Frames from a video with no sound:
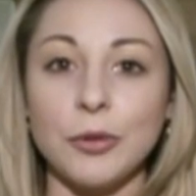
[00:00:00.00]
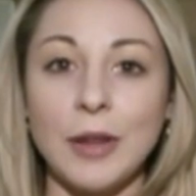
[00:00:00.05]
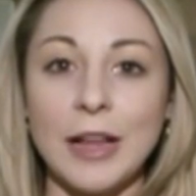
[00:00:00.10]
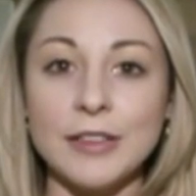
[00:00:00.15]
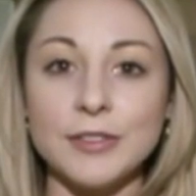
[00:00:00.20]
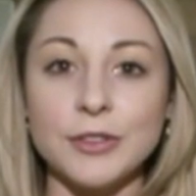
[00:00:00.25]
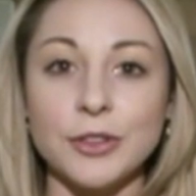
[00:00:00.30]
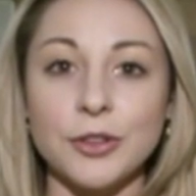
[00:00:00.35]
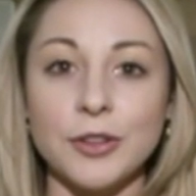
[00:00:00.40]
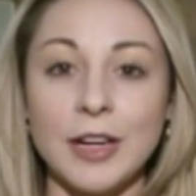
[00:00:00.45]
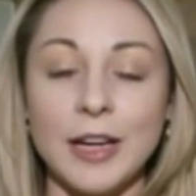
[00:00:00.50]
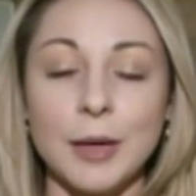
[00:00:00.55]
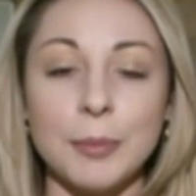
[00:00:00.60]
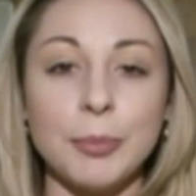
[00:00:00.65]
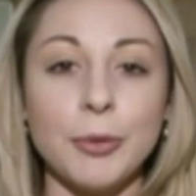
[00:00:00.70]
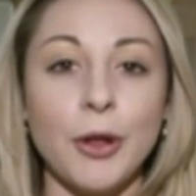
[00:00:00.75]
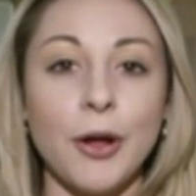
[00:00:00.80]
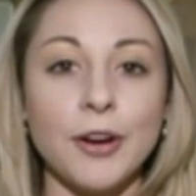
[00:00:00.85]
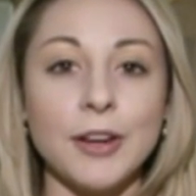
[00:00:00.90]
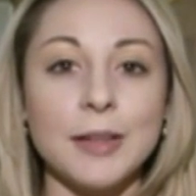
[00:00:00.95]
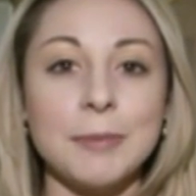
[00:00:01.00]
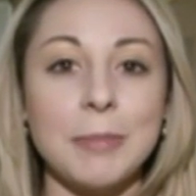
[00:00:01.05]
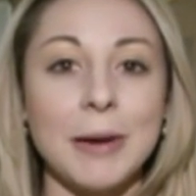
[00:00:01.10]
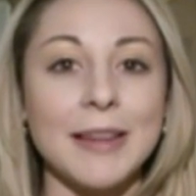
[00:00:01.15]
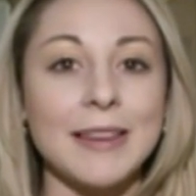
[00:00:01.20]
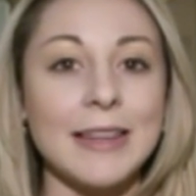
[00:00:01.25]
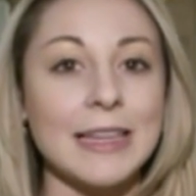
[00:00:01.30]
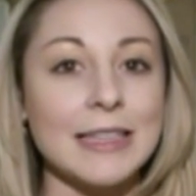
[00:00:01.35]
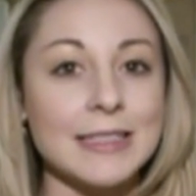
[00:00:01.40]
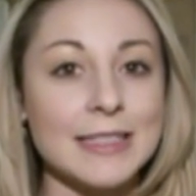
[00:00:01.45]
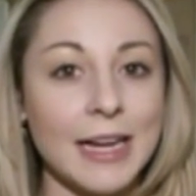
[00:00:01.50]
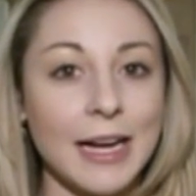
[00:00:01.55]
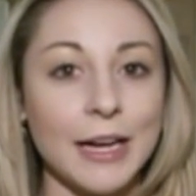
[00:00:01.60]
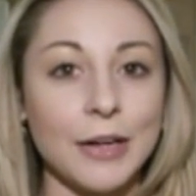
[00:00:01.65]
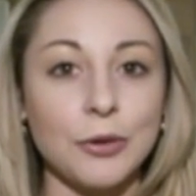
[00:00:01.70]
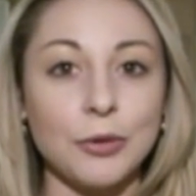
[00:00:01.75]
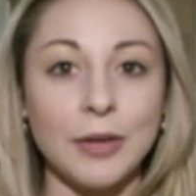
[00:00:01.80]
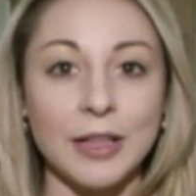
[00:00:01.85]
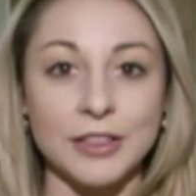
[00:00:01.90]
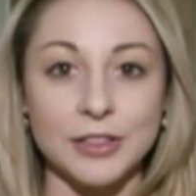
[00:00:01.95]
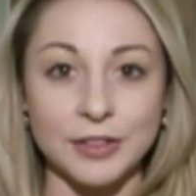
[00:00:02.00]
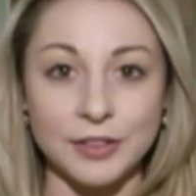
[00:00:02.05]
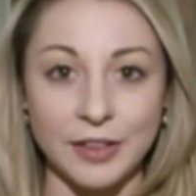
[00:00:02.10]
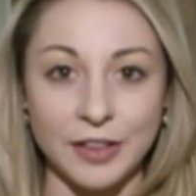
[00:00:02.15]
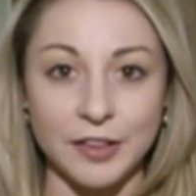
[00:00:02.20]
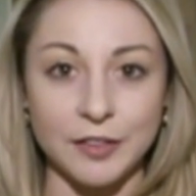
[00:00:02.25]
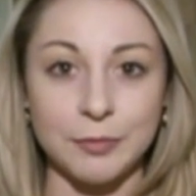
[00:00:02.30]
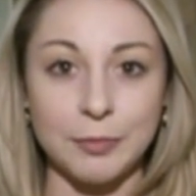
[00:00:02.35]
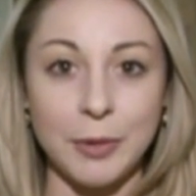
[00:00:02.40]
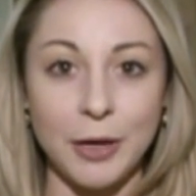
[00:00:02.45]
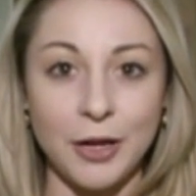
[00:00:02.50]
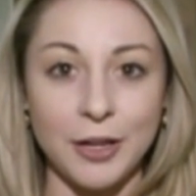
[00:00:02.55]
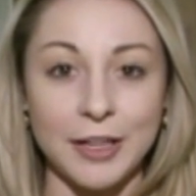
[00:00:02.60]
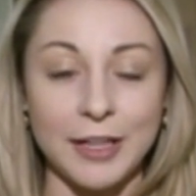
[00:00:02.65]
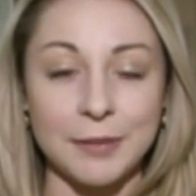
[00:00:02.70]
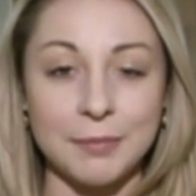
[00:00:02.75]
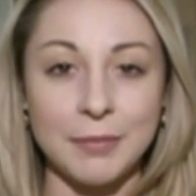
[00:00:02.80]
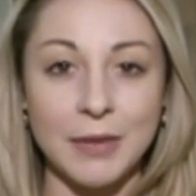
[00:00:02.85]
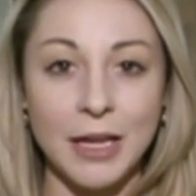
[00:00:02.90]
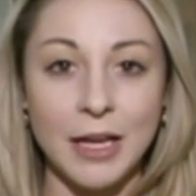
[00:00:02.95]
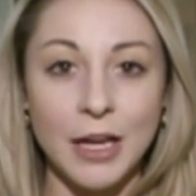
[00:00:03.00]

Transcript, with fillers: Lesser and applauded by the entire legislative body.